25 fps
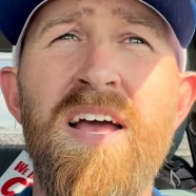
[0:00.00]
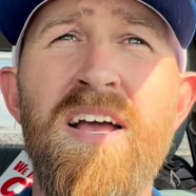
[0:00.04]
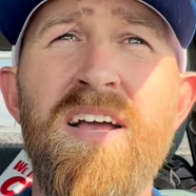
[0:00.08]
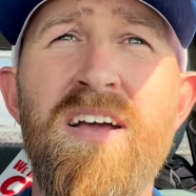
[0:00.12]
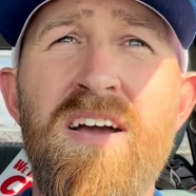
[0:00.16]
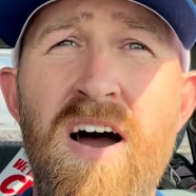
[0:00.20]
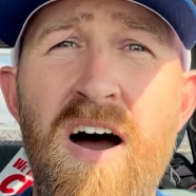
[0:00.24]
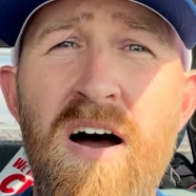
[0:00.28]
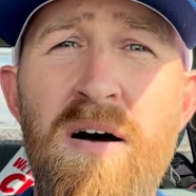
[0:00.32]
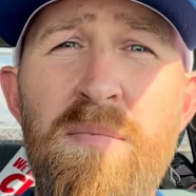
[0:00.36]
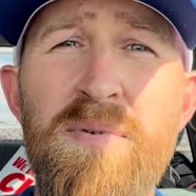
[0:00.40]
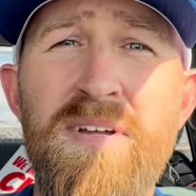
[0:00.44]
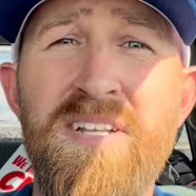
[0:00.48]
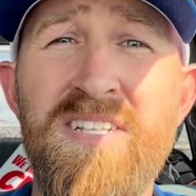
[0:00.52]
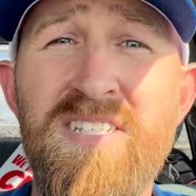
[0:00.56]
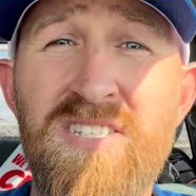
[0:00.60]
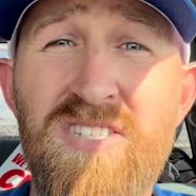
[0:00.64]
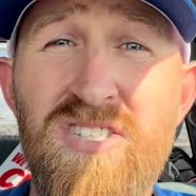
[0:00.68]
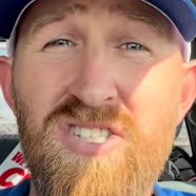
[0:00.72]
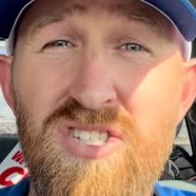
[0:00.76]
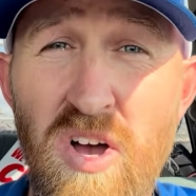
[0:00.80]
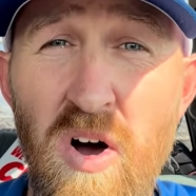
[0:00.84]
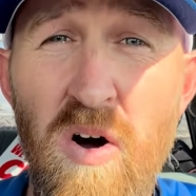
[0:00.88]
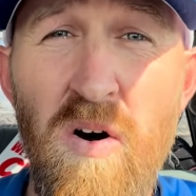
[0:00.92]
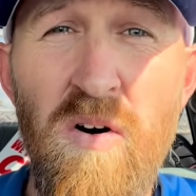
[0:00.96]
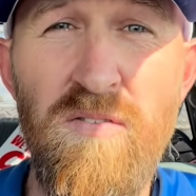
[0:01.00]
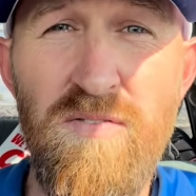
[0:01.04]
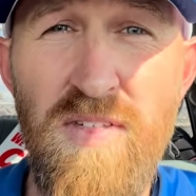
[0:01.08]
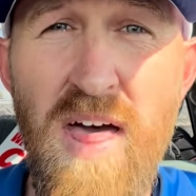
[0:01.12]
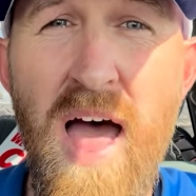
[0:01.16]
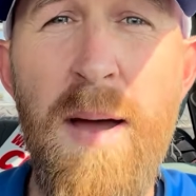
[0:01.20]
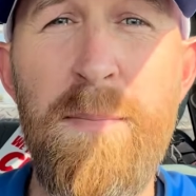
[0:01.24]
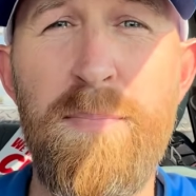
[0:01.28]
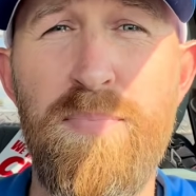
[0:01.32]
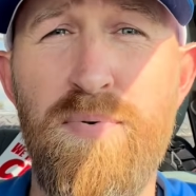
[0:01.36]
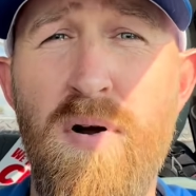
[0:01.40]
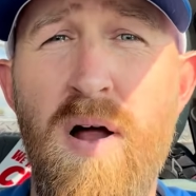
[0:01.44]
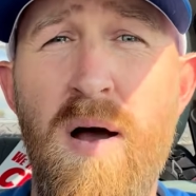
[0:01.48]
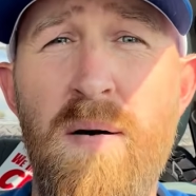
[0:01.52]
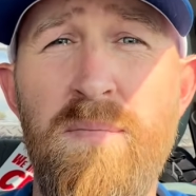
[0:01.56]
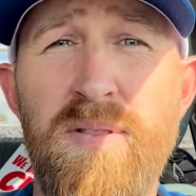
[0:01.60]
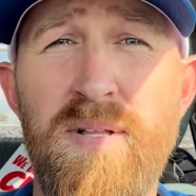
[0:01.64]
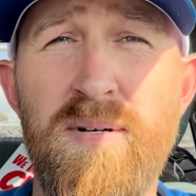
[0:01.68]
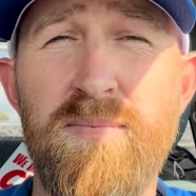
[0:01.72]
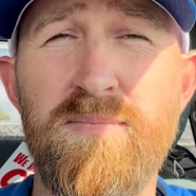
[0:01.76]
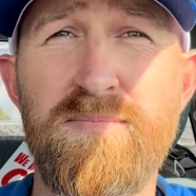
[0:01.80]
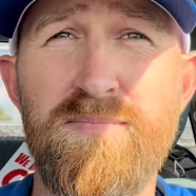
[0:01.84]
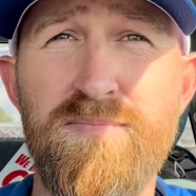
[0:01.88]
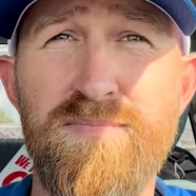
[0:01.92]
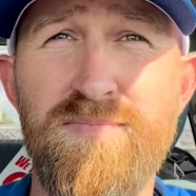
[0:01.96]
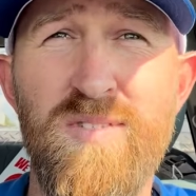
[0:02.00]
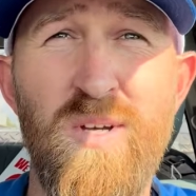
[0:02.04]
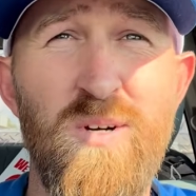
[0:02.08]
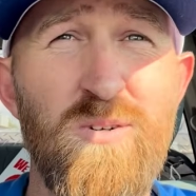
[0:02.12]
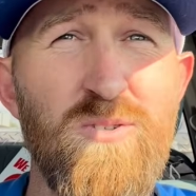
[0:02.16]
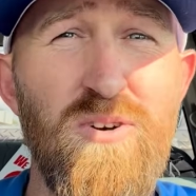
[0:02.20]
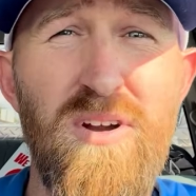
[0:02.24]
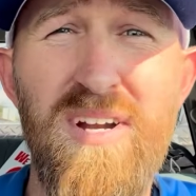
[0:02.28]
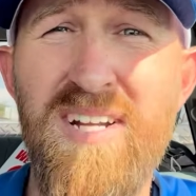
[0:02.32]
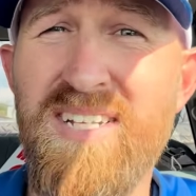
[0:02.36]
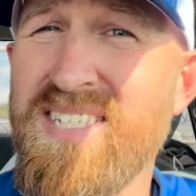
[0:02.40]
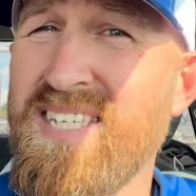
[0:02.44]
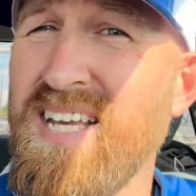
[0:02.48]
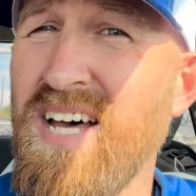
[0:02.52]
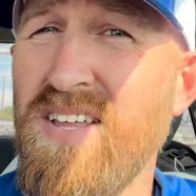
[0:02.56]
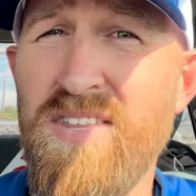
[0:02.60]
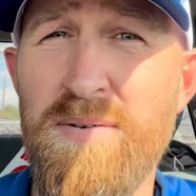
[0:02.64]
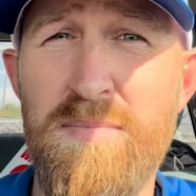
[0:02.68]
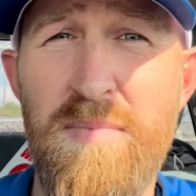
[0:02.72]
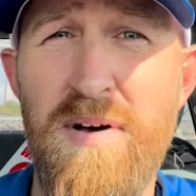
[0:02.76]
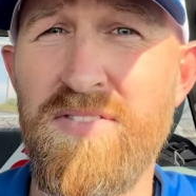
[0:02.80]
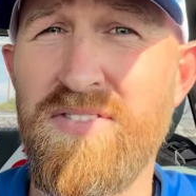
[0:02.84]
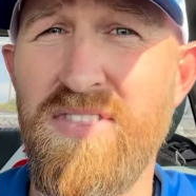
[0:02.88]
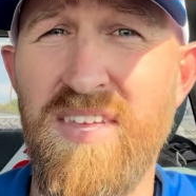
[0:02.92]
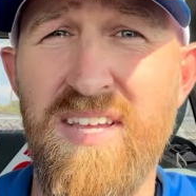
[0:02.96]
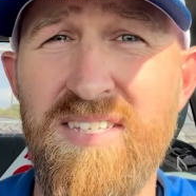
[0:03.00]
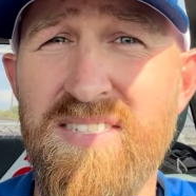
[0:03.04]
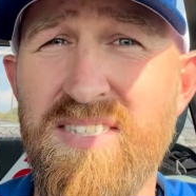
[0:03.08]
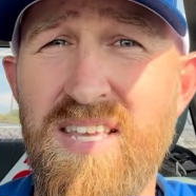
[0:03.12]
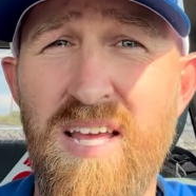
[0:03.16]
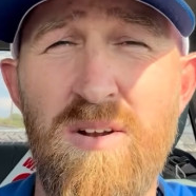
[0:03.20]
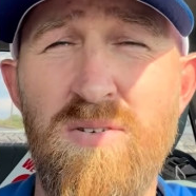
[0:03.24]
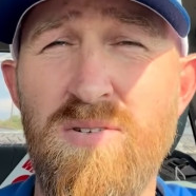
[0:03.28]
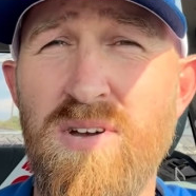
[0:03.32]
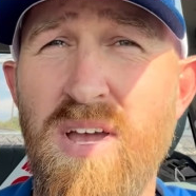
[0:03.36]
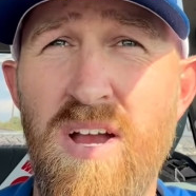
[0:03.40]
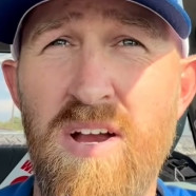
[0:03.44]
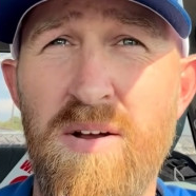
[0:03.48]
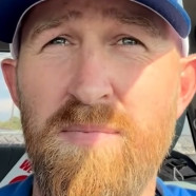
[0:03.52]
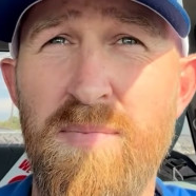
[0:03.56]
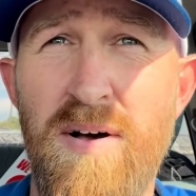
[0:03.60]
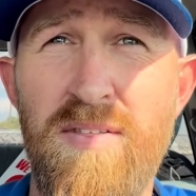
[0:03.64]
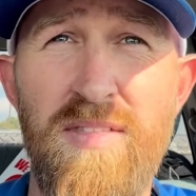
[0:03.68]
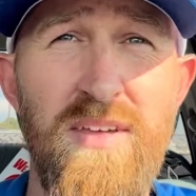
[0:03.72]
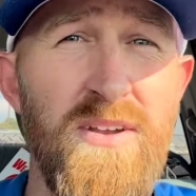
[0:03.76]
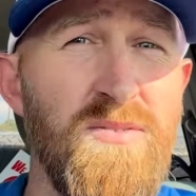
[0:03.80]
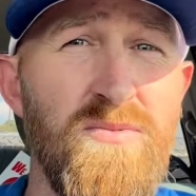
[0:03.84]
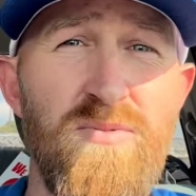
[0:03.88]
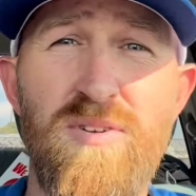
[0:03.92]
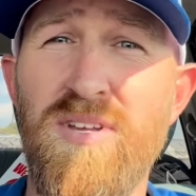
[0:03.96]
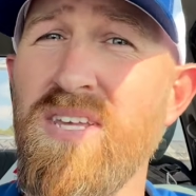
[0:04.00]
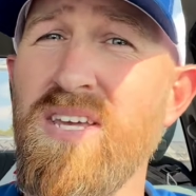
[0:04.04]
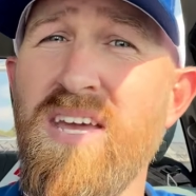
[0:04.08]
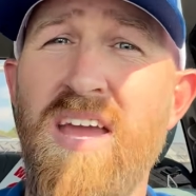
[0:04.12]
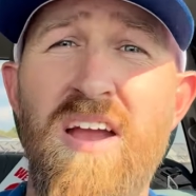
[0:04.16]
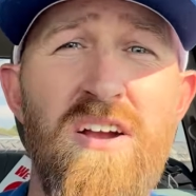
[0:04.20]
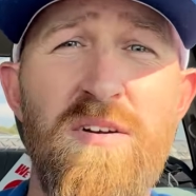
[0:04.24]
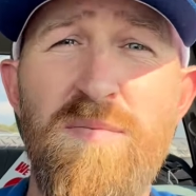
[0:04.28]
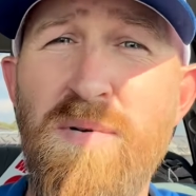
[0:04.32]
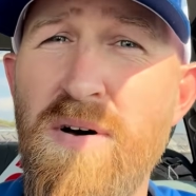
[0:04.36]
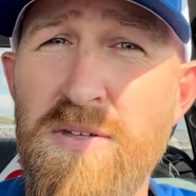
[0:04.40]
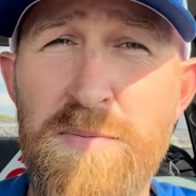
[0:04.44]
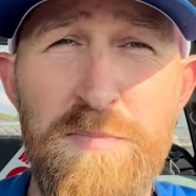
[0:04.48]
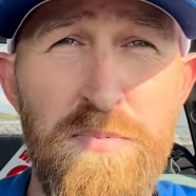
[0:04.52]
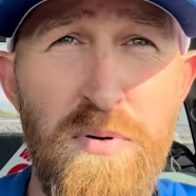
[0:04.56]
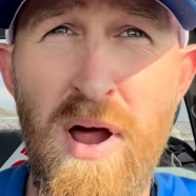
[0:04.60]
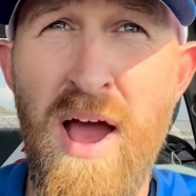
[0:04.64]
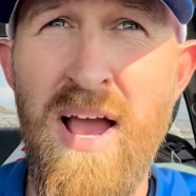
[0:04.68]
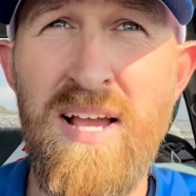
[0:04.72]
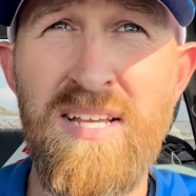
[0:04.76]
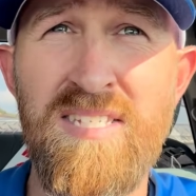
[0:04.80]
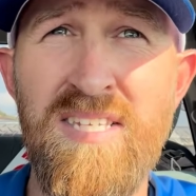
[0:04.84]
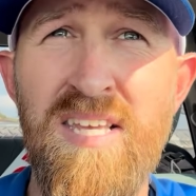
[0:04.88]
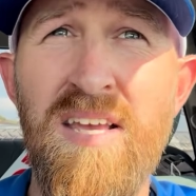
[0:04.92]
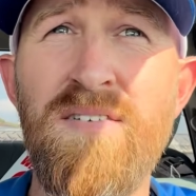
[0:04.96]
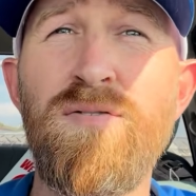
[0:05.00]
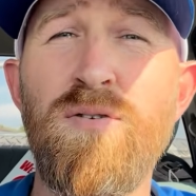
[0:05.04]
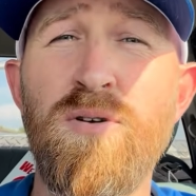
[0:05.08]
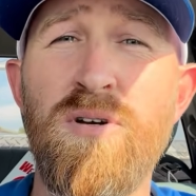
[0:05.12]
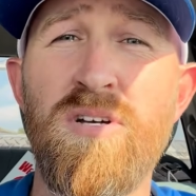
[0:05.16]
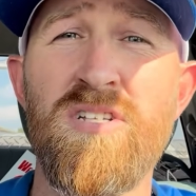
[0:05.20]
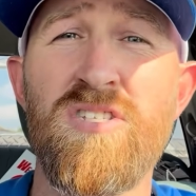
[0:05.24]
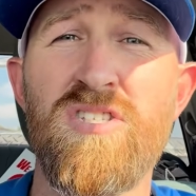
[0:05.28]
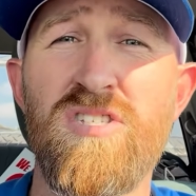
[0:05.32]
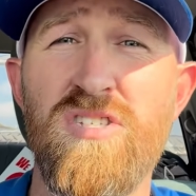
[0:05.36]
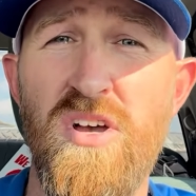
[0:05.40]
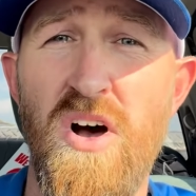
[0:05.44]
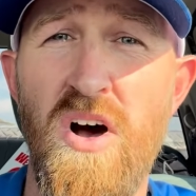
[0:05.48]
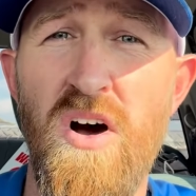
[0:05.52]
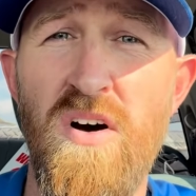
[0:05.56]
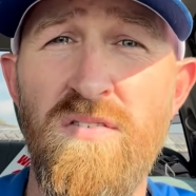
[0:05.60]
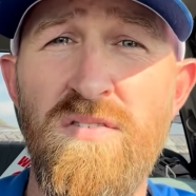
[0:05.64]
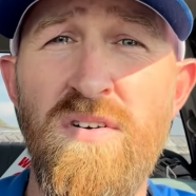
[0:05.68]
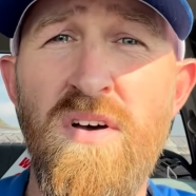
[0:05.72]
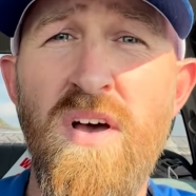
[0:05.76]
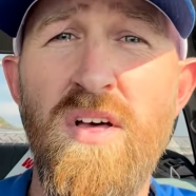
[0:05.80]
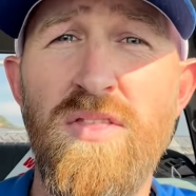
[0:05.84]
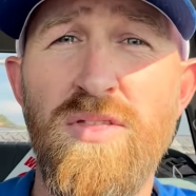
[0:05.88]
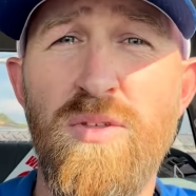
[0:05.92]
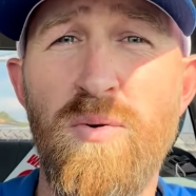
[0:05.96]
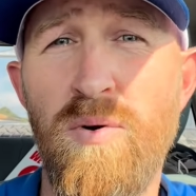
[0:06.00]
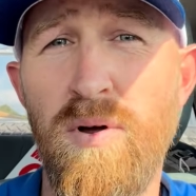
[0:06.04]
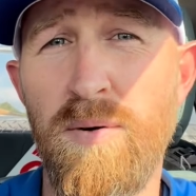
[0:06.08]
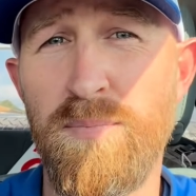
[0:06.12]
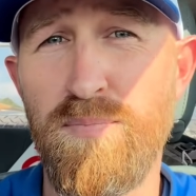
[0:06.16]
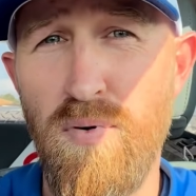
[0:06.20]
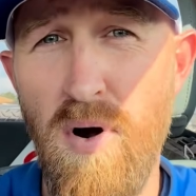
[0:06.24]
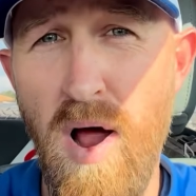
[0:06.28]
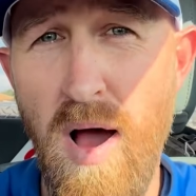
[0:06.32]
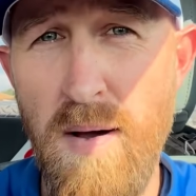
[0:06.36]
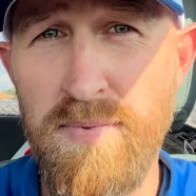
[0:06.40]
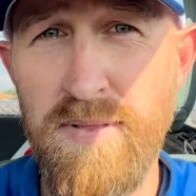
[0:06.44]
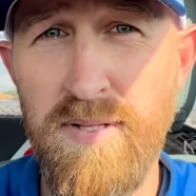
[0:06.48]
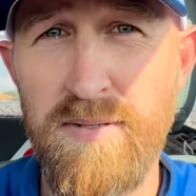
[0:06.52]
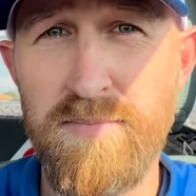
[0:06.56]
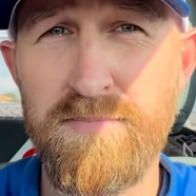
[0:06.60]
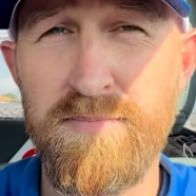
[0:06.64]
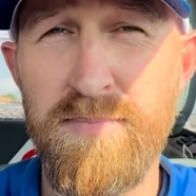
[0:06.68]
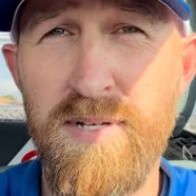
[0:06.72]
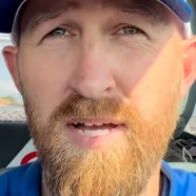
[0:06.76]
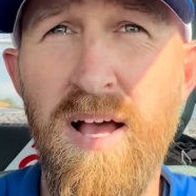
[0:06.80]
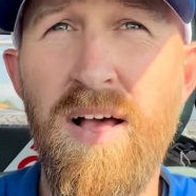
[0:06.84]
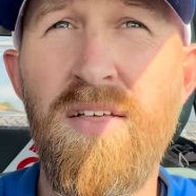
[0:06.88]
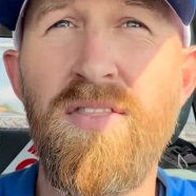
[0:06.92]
Come and solve that problem. Don't try to sell them on things they don't care about. They don't really care about the price if you can solve the real problem.